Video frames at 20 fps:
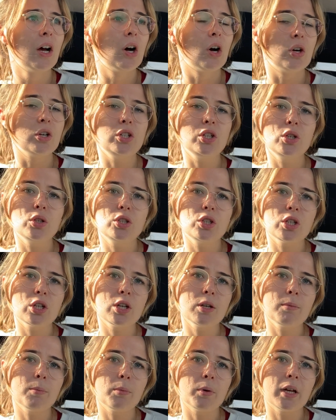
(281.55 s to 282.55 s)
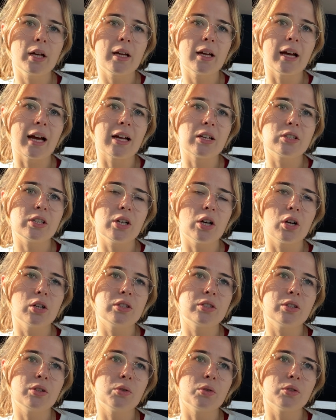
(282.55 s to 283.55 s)
on YouTube. Ashley
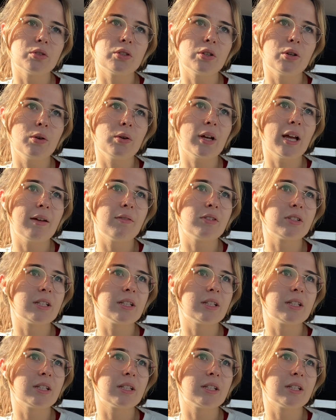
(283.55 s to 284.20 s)
Hodson also gave